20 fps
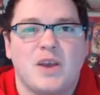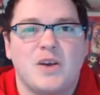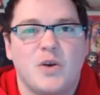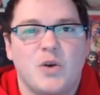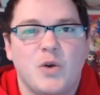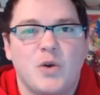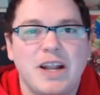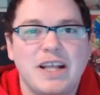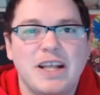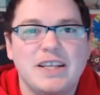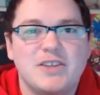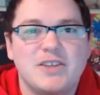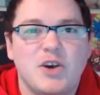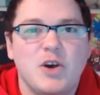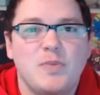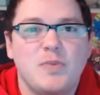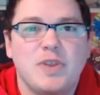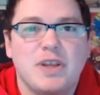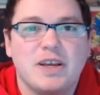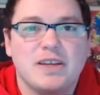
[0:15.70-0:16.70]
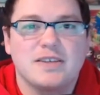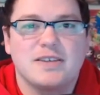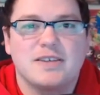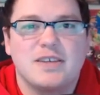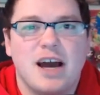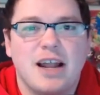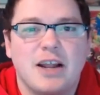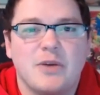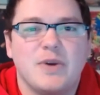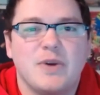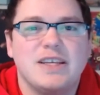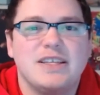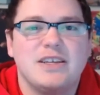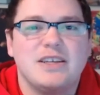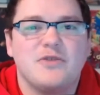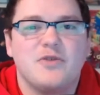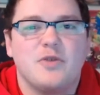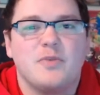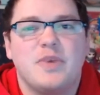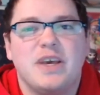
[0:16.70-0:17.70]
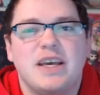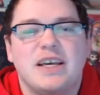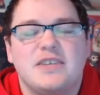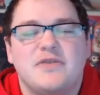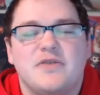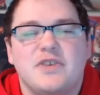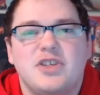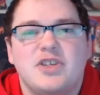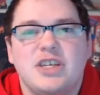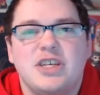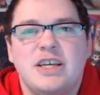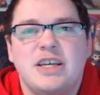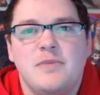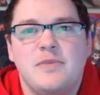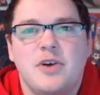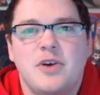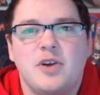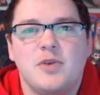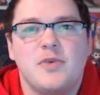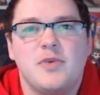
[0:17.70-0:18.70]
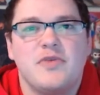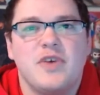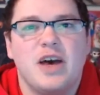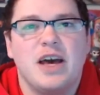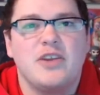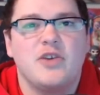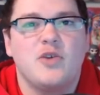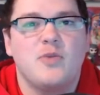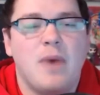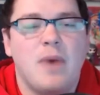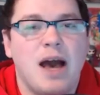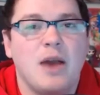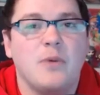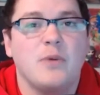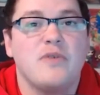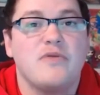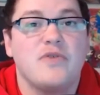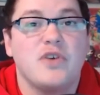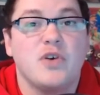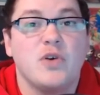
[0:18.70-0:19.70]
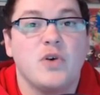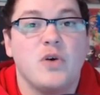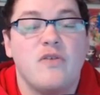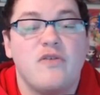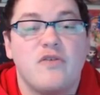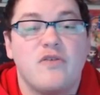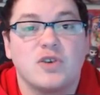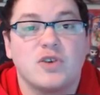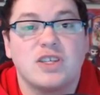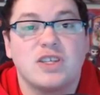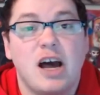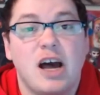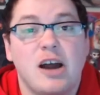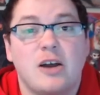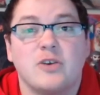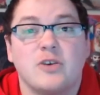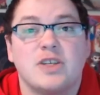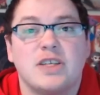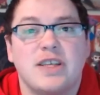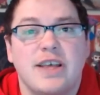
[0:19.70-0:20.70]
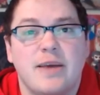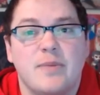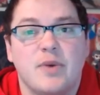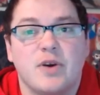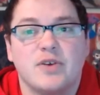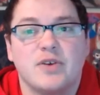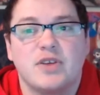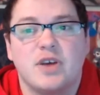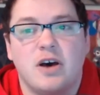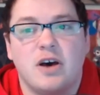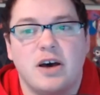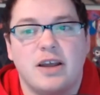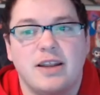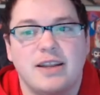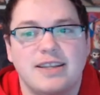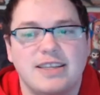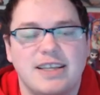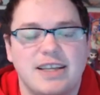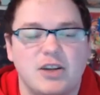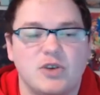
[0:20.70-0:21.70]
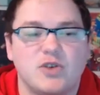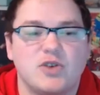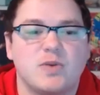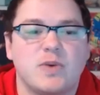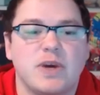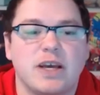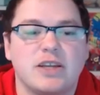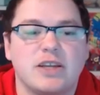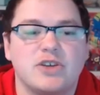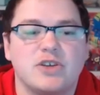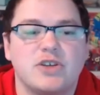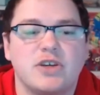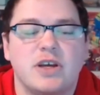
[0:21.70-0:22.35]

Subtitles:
Greetings, Kooplings! Donnie Reese here from PSVG, and I'm here to provide you my review for Soccer Slammers on Nintendo Switch.